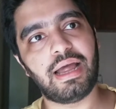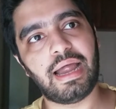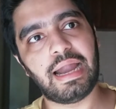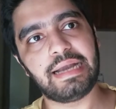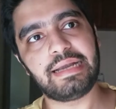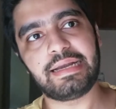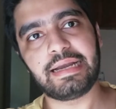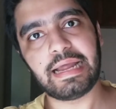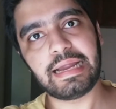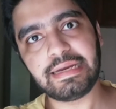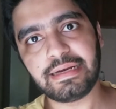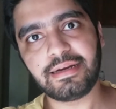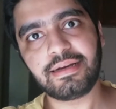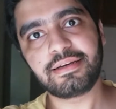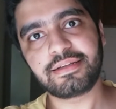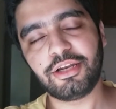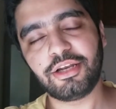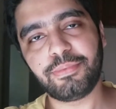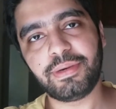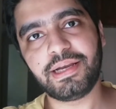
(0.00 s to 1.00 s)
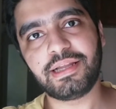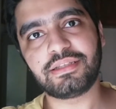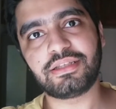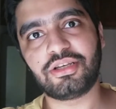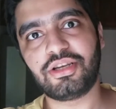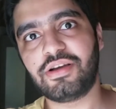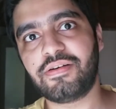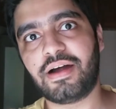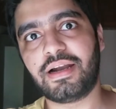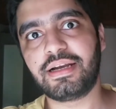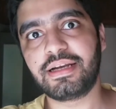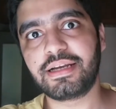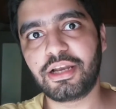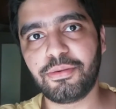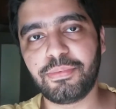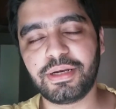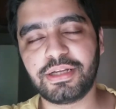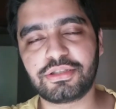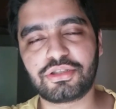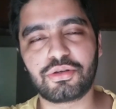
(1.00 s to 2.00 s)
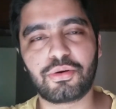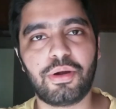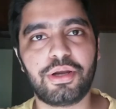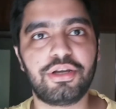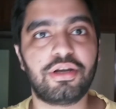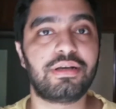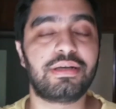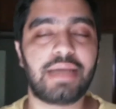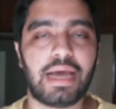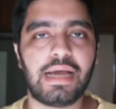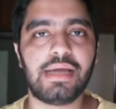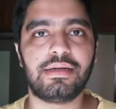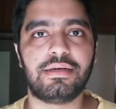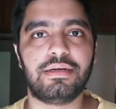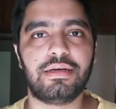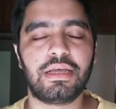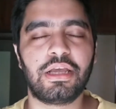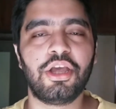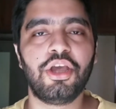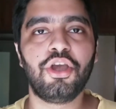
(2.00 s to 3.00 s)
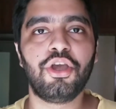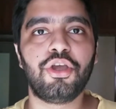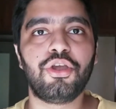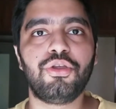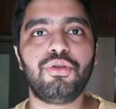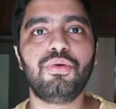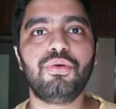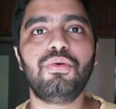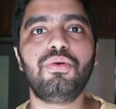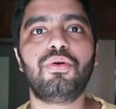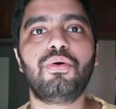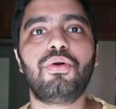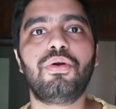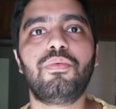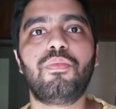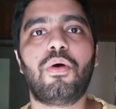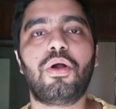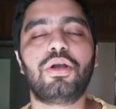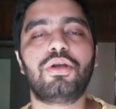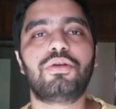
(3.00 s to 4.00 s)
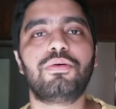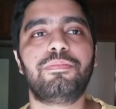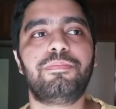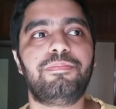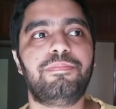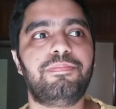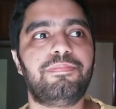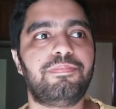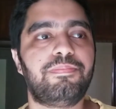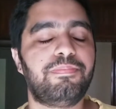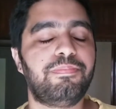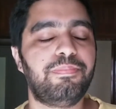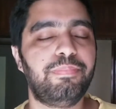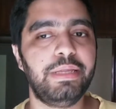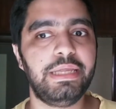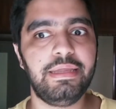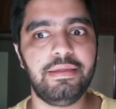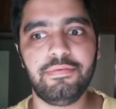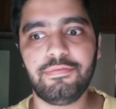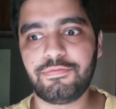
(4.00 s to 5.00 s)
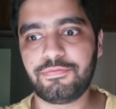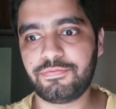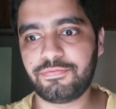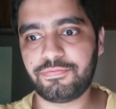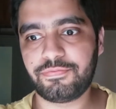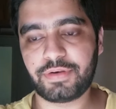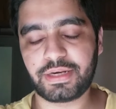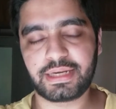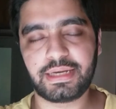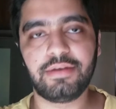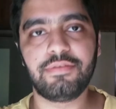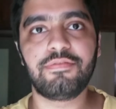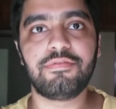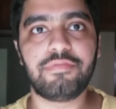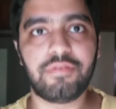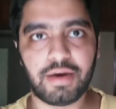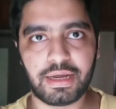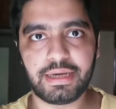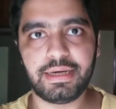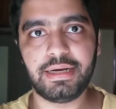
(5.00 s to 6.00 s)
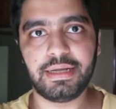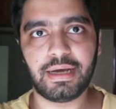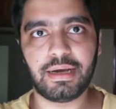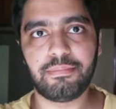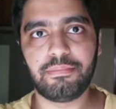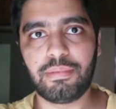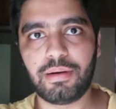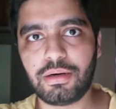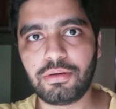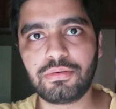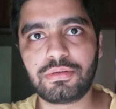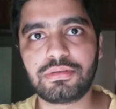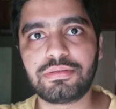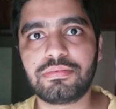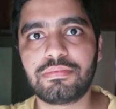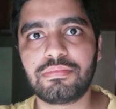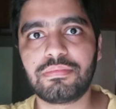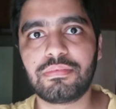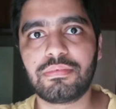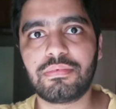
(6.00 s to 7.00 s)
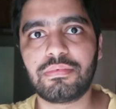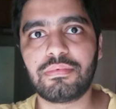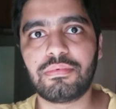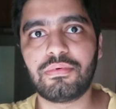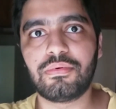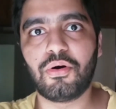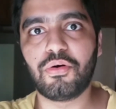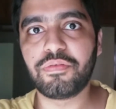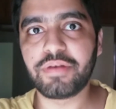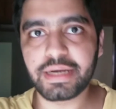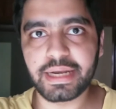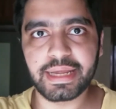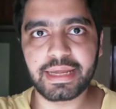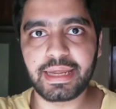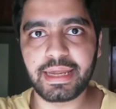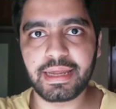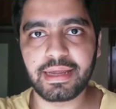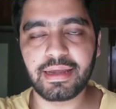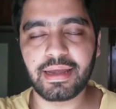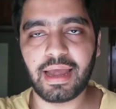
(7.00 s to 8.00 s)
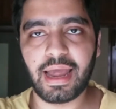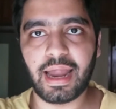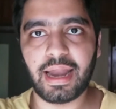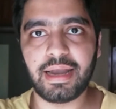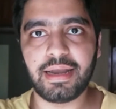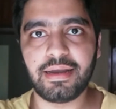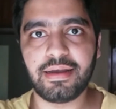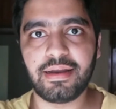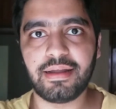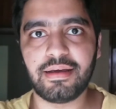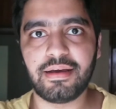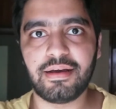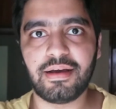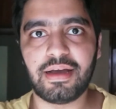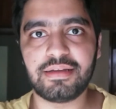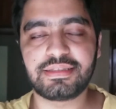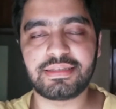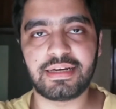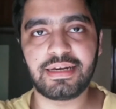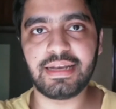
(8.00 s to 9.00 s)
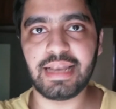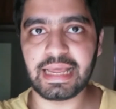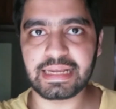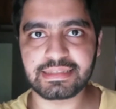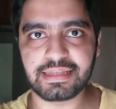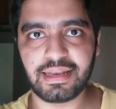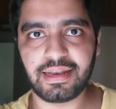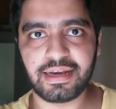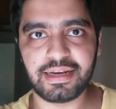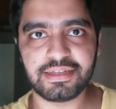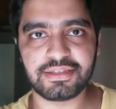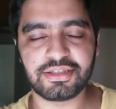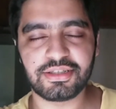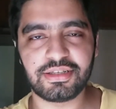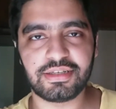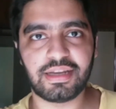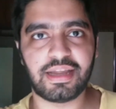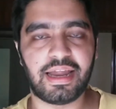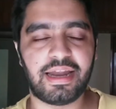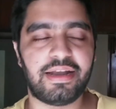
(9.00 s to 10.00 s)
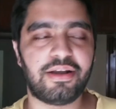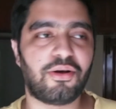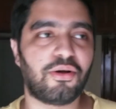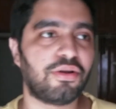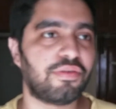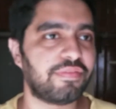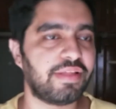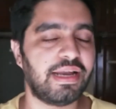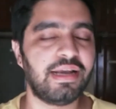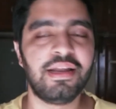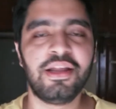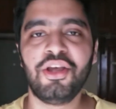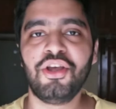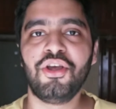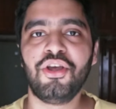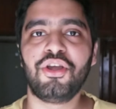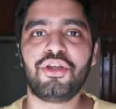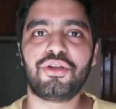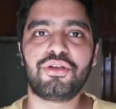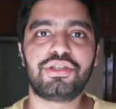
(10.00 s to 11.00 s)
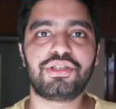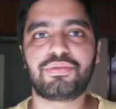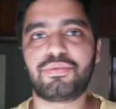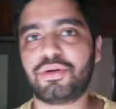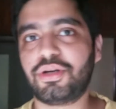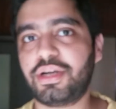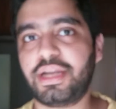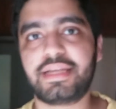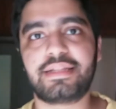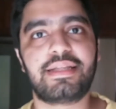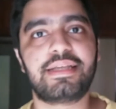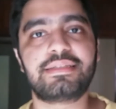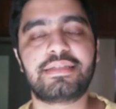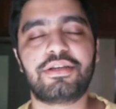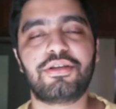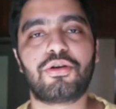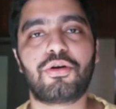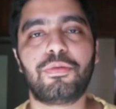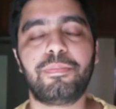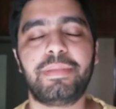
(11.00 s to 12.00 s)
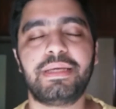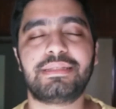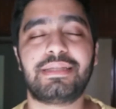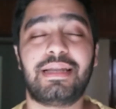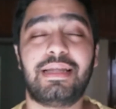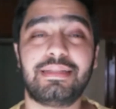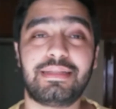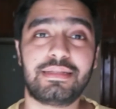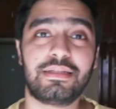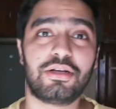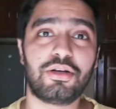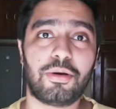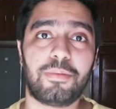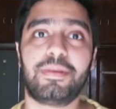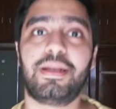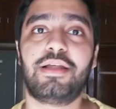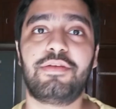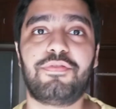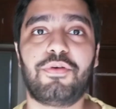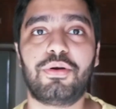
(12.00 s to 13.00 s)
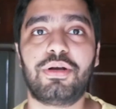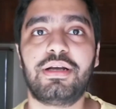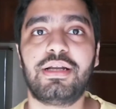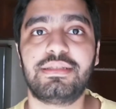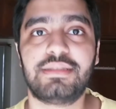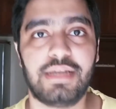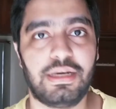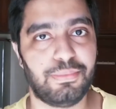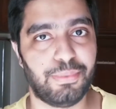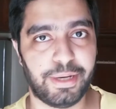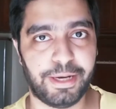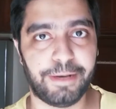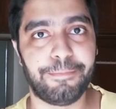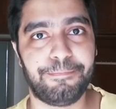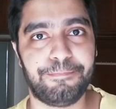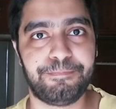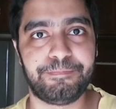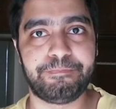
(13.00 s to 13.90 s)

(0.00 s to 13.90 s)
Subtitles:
at 900 kilometers and you have 100 kilometers to go and you're tired, you don't want to be freaking worried about overtaking and sudden acceleration and all of that. You just want to take things at your own pace, and I think the Dominar 400 does that well.